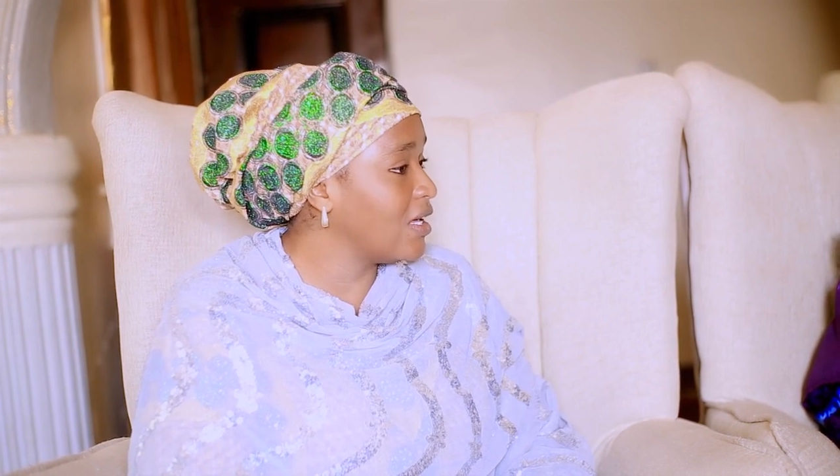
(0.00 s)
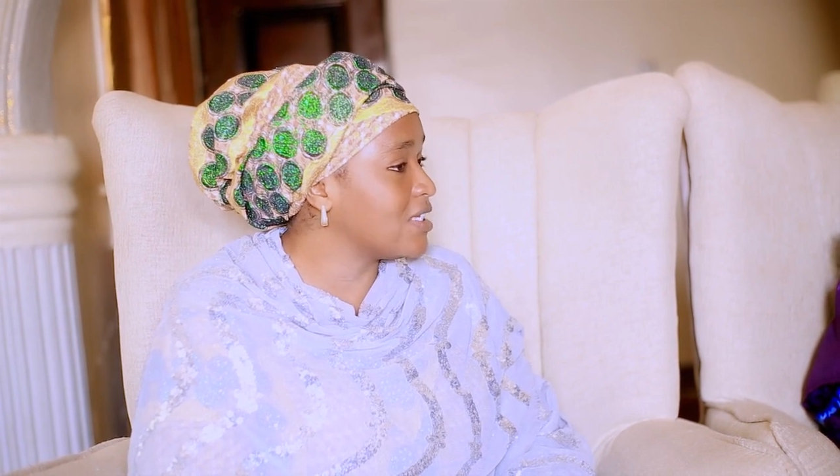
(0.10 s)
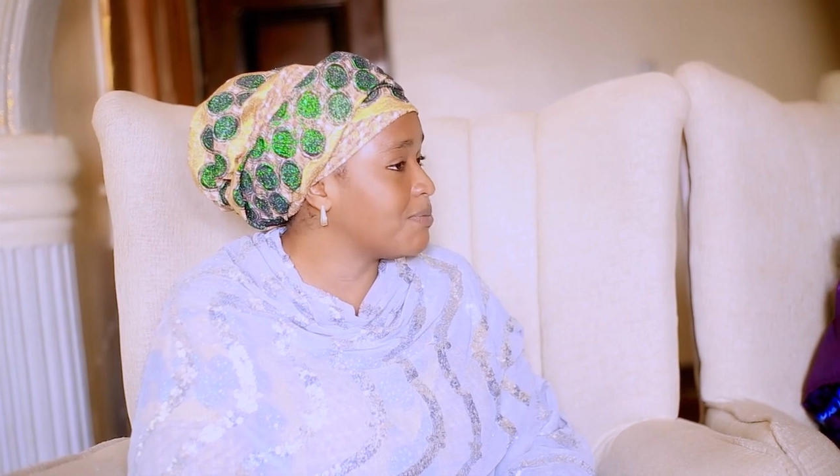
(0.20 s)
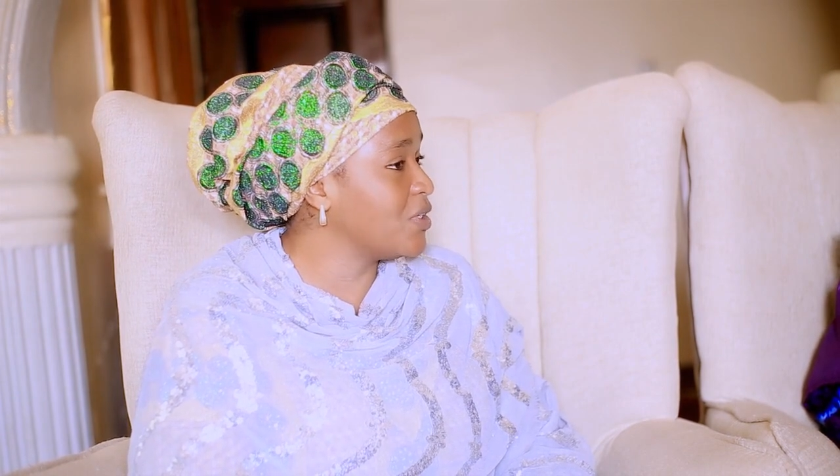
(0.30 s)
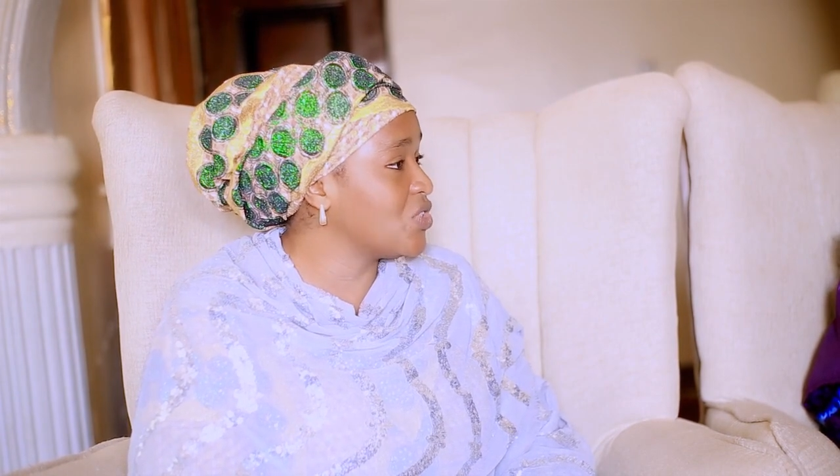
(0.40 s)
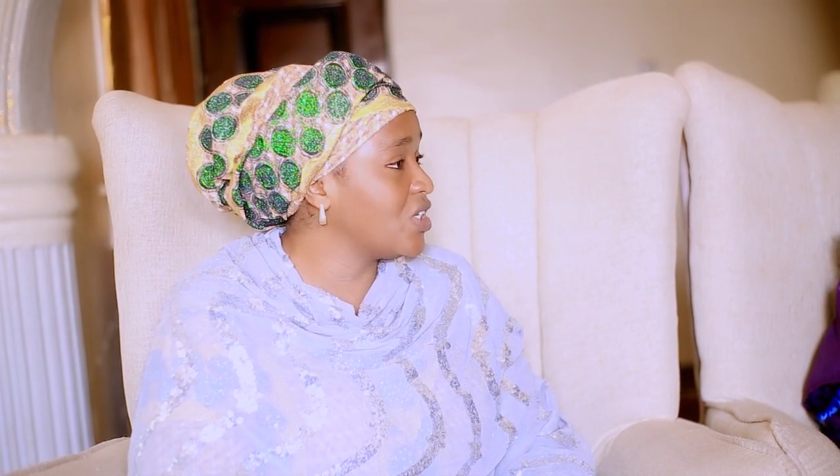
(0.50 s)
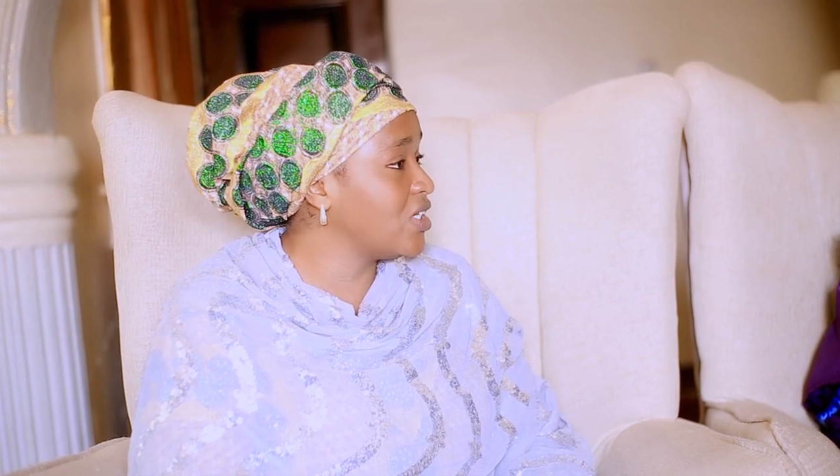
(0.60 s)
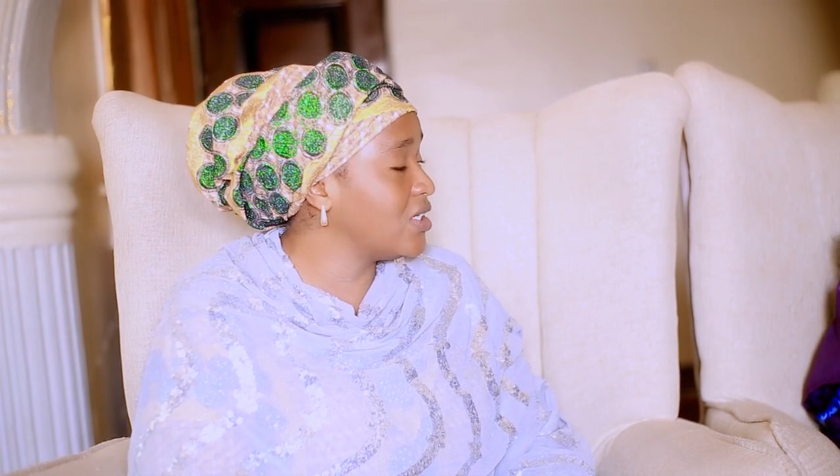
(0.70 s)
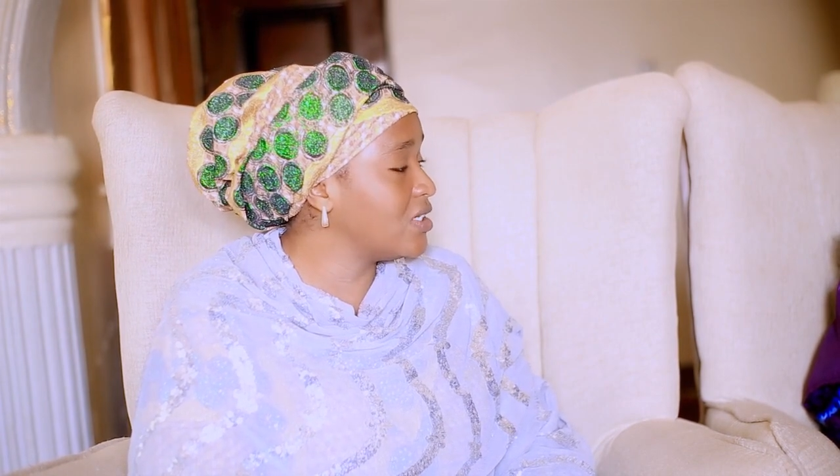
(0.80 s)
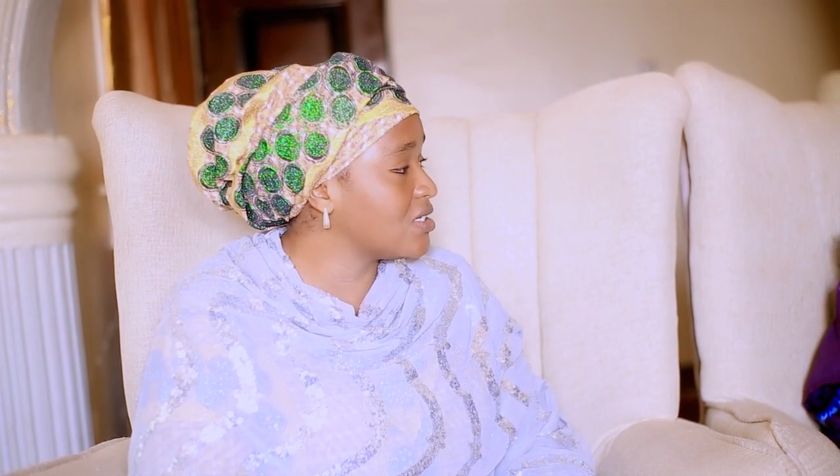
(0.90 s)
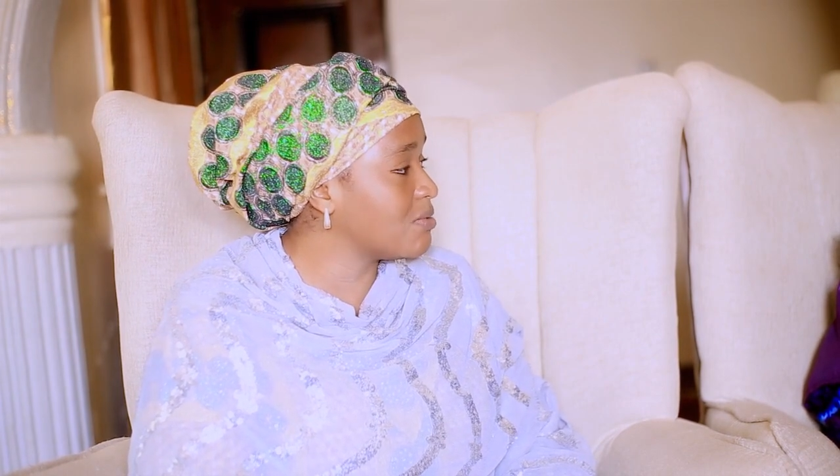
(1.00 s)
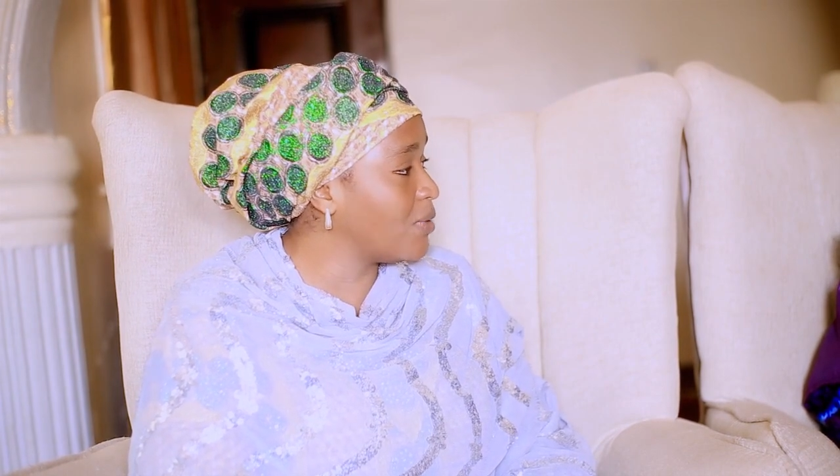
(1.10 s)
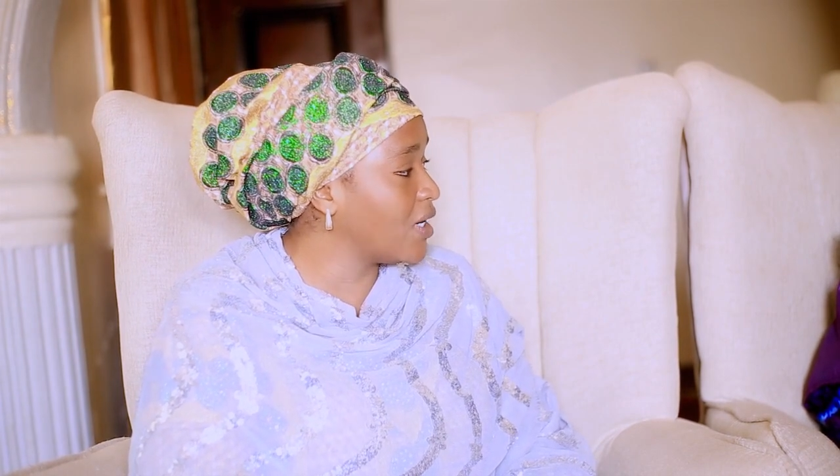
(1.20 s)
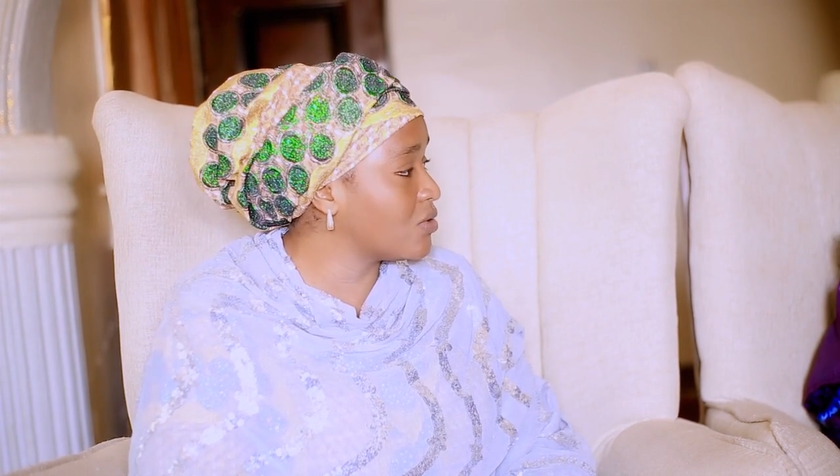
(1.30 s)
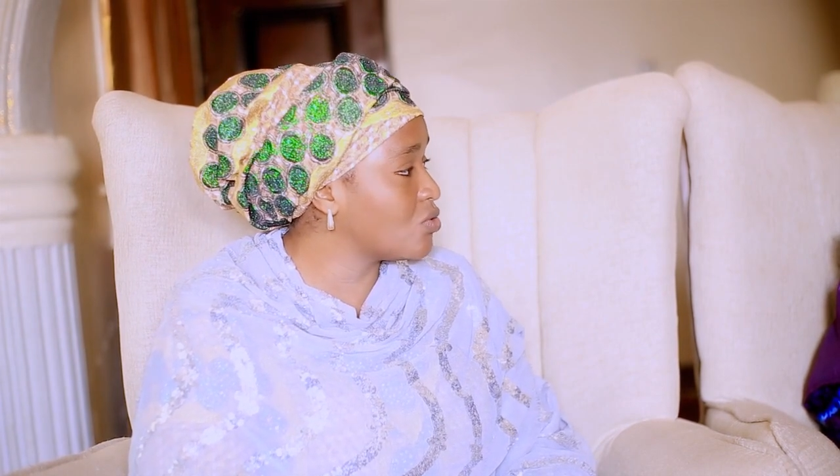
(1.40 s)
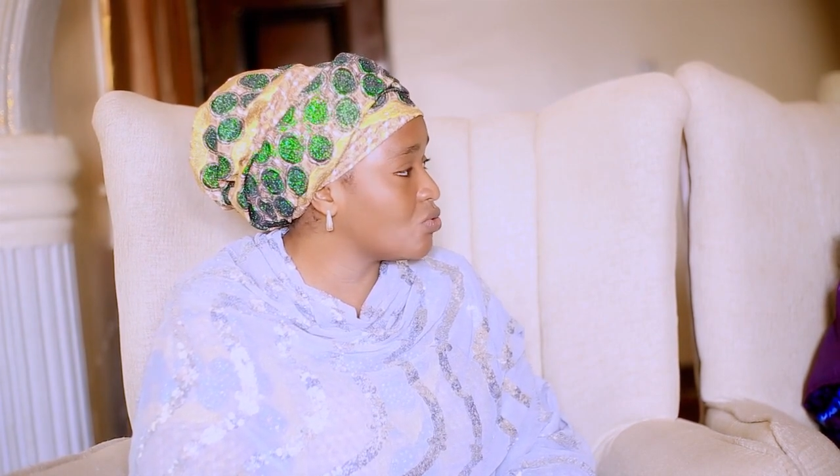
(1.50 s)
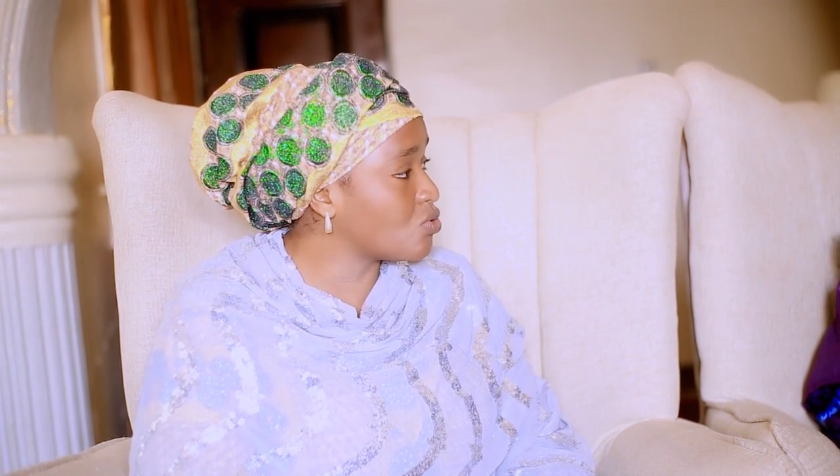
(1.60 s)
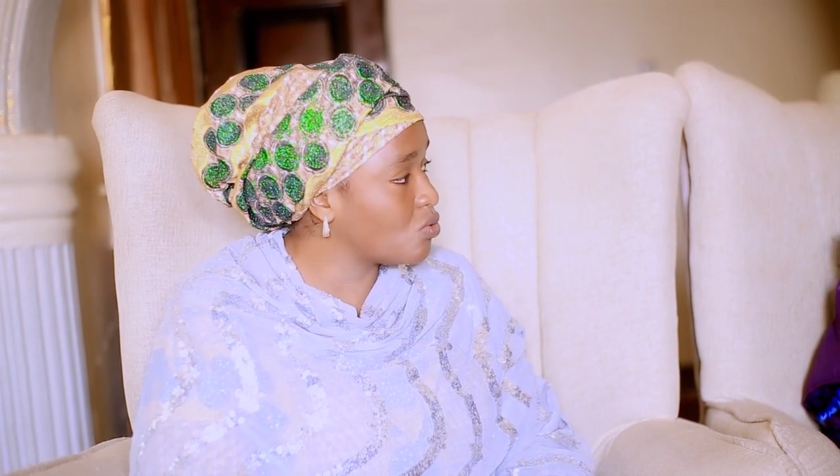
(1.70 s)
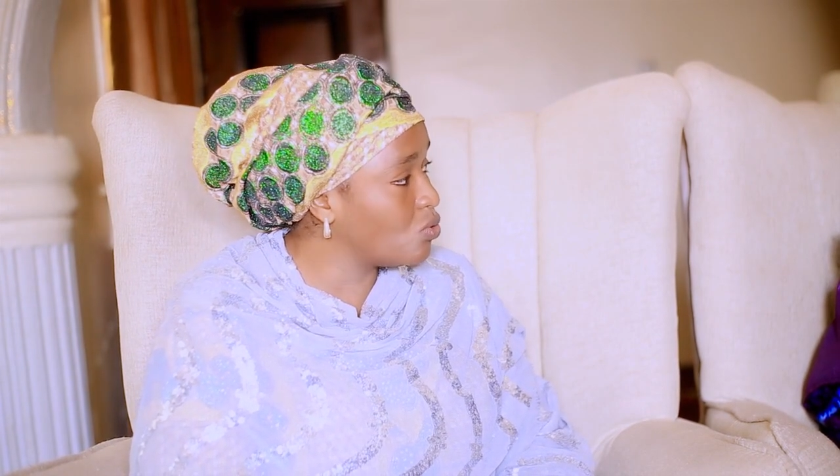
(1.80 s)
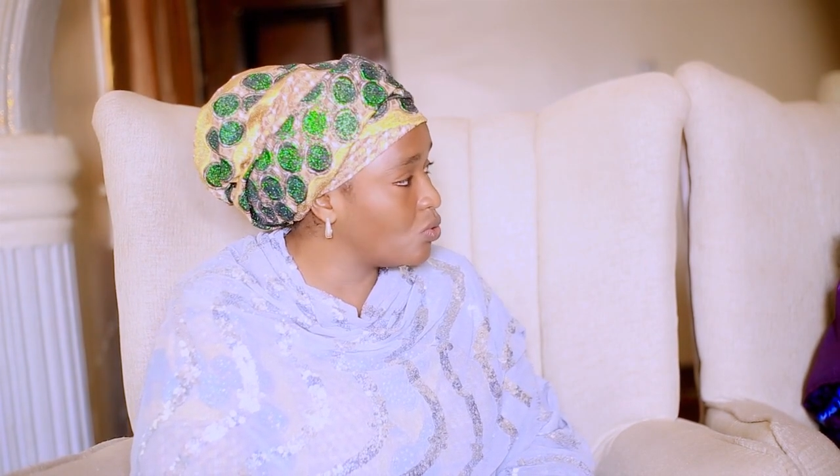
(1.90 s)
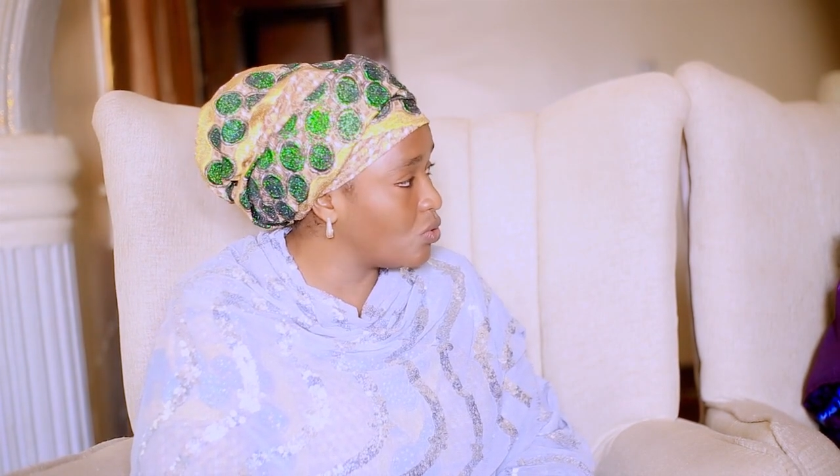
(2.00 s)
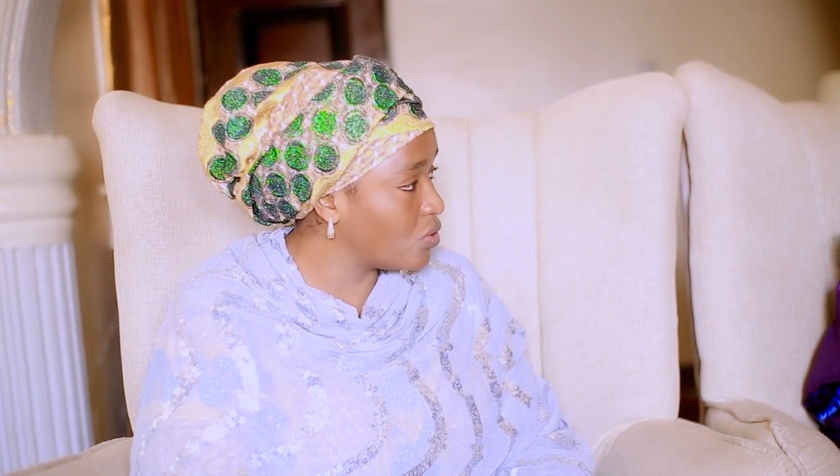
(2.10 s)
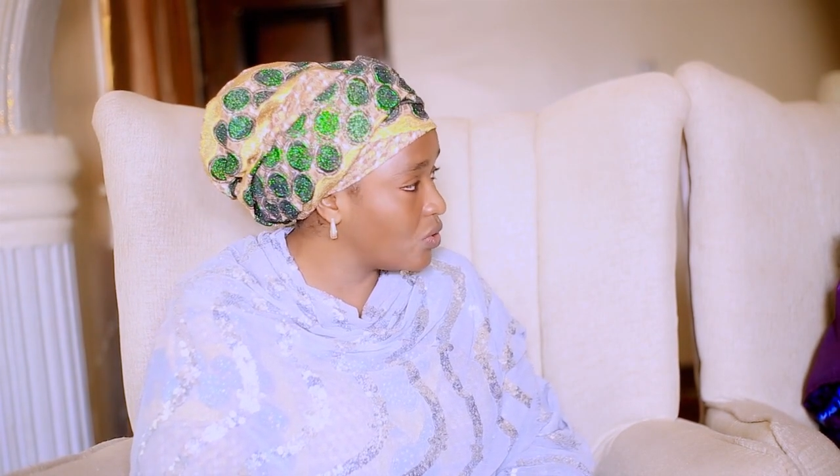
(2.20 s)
especially this back to school